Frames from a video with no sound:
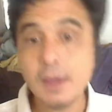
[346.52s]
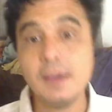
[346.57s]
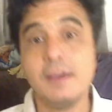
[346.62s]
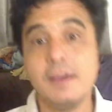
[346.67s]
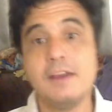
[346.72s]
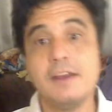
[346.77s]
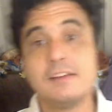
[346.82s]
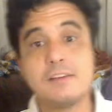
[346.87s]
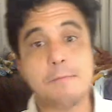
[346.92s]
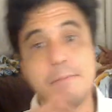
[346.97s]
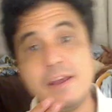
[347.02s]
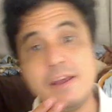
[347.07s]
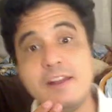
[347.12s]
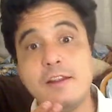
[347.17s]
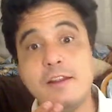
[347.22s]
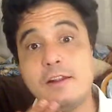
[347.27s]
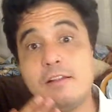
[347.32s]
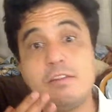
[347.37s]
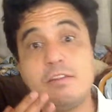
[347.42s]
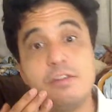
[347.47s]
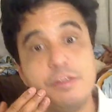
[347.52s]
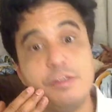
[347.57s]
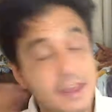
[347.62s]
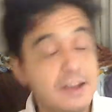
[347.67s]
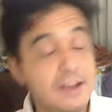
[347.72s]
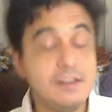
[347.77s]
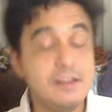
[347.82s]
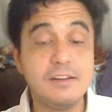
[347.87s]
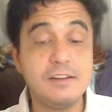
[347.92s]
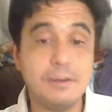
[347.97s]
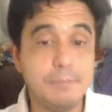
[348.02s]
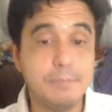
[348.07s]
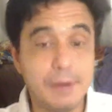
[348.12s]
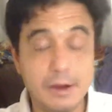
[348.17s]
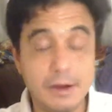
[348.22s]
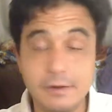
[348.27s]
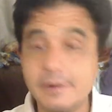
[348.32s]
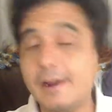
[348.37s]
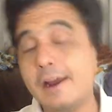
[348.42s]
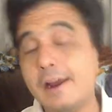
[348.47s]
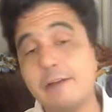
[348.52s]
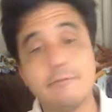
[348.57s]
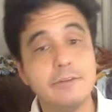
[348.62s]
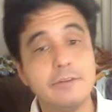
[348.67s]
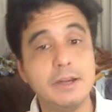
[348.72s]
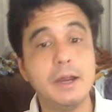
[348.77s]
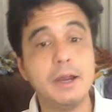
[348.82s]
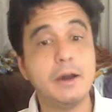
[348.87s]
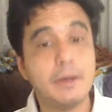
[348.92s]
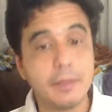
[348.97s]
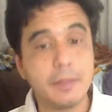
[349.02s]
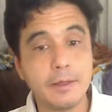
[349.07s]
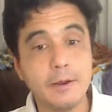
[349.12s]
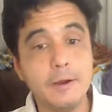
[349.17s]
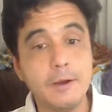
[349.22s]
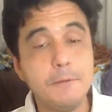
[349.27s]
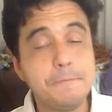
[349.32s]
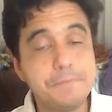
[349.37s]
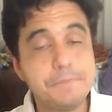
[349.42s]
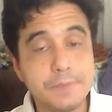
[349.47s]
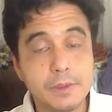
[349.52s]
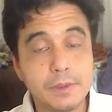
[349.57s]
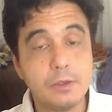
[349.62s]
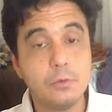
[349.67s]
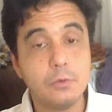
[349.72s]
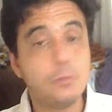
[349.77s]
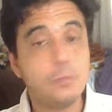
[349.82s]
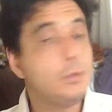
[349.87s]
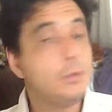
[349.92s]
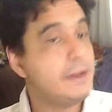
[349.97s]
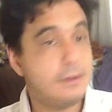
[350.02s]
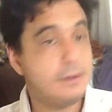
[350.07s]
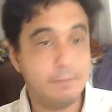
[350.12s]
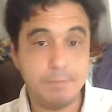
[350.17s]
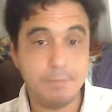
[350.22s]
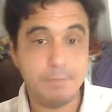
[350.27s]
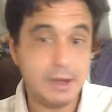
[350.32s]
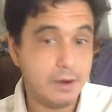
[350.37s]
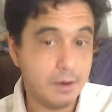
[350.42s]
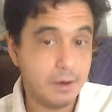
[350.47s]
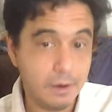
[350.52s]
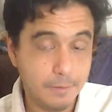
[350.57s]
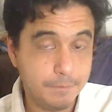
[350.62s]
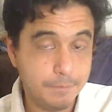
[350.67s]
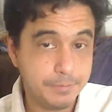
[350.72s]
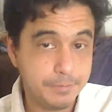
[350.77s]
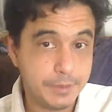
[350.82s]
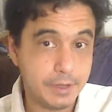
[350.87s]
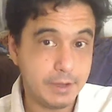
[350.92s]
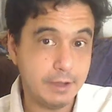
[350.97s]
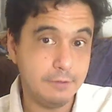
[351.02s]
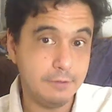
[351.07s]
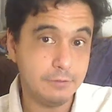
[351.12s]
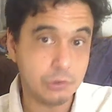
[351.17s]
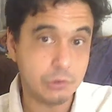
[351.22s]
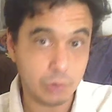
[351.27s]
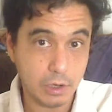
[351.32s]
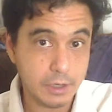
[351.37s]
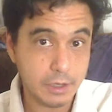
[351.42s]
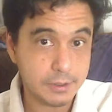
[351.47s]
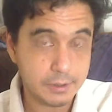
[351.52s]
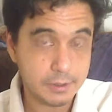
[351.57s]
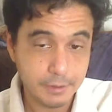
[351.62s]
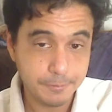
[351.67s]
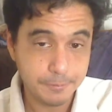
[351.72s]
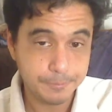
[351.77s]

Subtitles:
It's a bit thin compared to every other wheat beer that I've drunk.